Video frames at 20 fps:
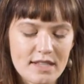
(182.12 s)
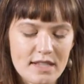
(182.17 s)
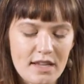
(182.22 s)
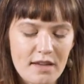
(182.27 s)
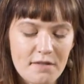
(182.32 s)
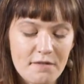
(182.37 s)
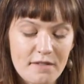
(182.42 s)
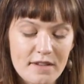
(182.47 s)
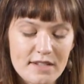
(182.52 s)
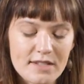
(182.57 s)

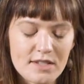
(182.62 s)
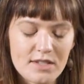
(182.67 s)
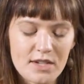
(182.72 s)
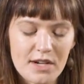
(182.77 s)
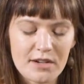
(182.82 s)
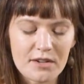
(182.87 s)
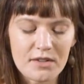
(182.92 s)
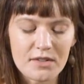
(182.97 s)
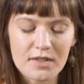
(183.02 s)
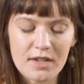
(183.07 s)
the
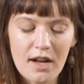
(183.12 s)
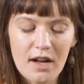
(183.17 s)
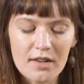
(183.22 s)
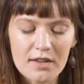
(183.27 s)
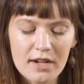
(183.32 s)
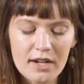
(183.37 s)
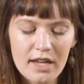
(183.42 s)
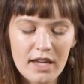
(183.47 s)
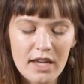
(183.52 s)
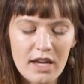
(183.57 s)
Fitzgerald
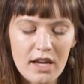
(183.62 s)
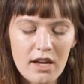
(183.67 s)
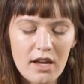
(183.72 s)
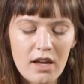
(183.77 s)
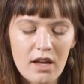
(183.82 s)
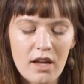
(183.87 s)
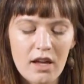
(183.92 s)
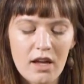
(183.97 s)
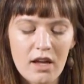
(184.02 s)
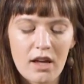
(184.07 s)
color key,
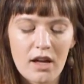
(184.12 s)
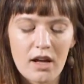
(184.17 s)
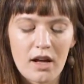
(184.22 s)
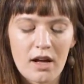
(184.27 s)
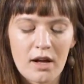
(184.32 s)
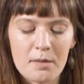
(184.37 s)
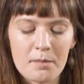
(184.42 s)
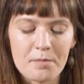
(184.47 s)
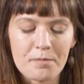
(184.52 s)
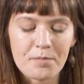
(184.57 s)

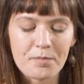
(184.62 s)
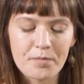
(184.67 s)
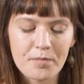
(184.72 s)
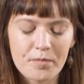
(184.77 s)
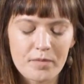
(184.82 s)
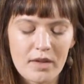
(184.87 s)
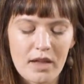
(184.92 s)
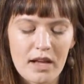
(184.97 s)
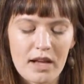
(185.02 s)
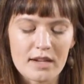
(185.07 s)
and
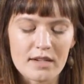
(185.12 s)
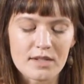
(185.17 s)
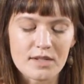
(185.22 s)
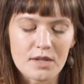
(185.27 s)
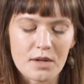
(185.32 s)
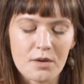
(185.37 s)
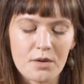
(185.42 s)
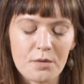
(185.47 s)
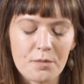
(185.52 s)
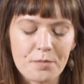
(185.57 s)

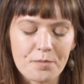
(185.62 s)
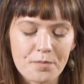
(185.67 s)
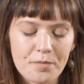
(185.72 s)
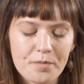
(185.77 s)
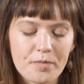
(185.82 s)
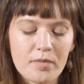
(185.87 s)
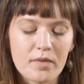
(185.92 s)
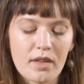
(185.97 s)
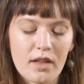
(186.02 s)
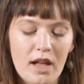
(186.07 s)
so
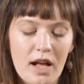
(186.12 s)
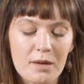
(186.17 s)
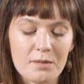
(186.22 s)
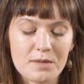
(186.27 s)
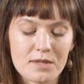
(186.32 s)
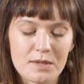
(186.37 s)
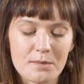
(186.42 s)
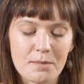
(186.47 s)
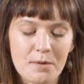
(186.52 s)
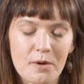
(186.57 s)

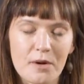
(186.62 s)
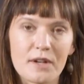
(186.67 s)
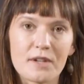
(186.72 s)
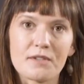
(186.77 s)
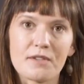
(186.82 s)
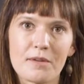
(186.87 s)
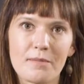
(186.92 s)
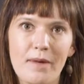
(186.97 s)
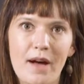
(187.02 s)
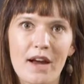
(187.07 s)
helps
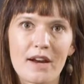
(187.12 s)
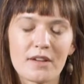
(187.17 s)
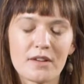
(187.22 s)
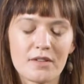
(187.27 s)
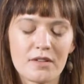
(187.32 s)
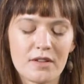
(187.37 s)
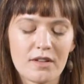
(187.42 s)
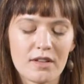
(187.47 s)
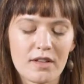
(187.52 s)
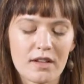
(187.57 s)
support
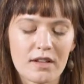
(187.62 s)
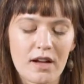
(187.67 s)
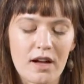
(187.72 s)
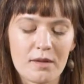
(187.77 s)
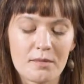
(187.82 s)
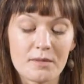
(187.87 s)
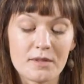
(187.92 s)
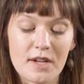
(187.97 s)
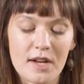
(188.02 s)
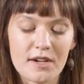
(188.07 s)
grammatical
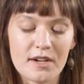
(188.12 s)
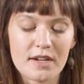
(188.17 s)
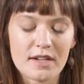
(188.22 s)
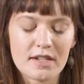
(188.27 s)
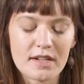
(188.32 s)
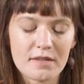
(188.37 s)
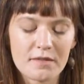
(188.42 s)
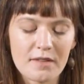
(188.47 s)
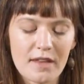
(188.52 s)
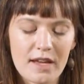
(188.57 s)

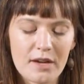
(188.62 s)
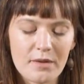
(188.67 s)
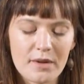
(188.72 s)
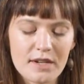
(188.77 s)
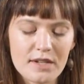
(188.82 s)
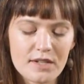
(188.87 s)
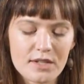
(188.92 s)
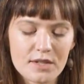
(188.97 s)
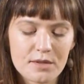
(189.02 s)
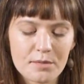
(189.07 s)
generative
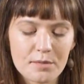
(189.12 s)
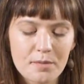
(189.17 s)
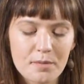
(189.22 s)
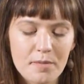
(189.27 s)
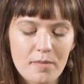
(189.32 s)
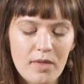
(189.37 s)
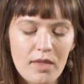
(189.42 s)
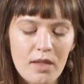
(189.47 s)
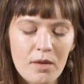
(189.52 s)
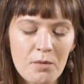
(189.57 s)
language.
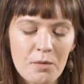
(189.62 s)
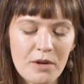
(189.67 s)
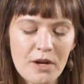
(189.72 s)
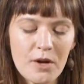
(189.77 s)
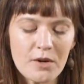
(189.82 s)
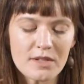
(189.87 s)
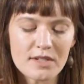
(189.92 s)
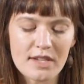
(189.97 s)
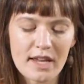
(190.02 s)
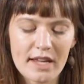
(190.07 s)
We're
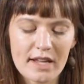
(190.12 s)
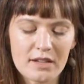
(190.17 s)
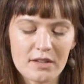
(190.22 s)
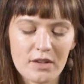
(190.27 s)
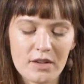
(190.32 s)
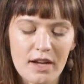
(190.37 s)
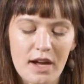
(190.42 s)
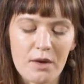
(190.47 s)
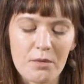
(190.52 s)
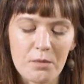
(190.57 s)
going to take a
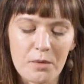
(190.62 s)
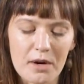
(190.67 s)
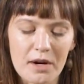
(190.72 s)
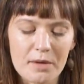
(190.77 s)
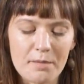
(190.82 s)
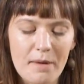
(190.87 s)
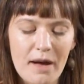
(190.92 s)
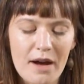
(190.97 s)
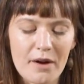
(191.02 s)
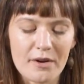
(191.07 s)
look at
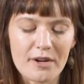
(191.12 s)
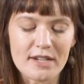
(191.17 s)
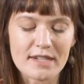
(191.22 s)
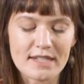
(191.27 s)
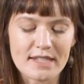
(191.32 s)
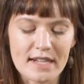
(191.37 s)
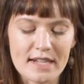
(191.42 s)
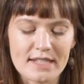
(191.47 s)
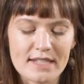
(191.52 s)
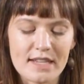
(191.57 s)
WordPower
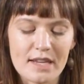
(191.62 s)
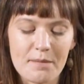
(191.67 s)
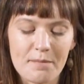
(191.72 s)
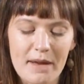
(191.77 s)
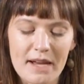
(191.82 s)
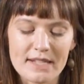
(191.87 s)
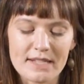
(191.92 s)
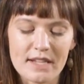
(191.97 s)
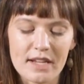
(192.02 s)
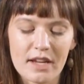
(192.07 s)
60
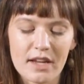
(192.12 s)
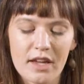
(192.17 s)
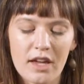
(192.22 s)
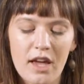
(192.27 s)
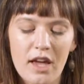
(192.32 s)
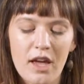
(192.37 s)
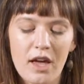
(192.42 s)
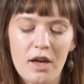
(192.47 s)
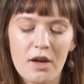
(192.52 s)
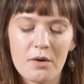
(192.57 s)
Basic,
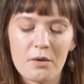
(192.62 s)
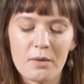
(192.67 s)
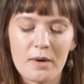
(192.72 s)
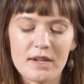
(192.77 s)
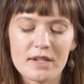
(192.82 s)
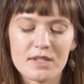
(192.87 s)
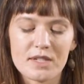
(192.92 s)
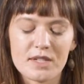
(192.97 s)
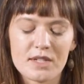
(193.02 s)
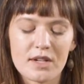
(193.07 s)

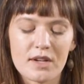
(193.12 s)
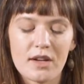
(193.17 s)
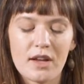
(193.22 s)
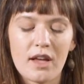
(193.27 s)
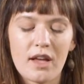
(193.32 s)
which